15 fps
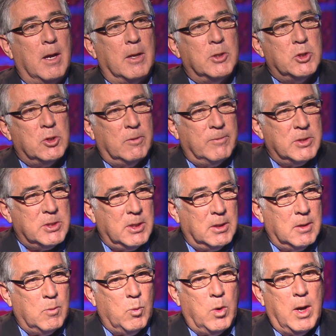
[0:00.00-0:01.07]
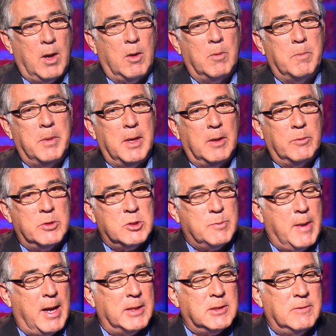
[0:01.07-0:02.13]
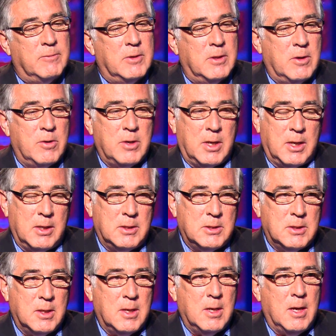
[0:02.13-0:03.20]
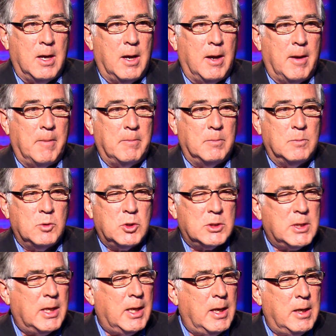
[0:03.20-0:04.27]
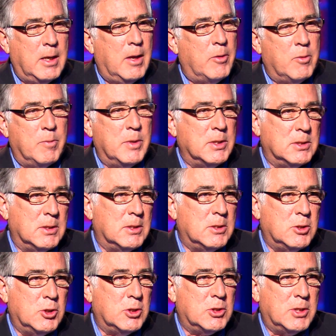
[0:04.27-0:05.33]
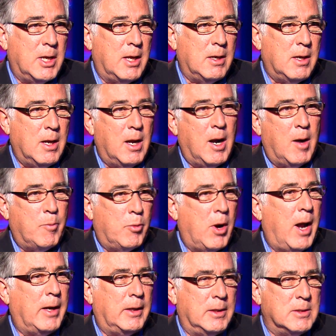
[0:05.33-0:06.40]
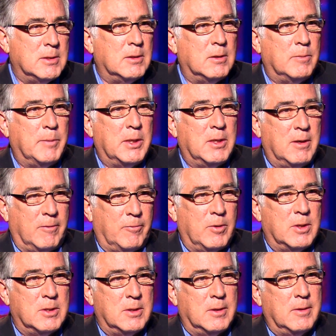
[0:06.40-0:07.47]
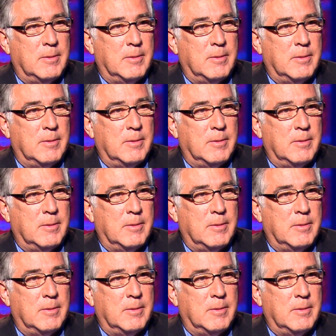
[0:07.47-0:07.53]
servicing them well, being responsive to their needs, just like any other business. It's just that our product is a little bit different.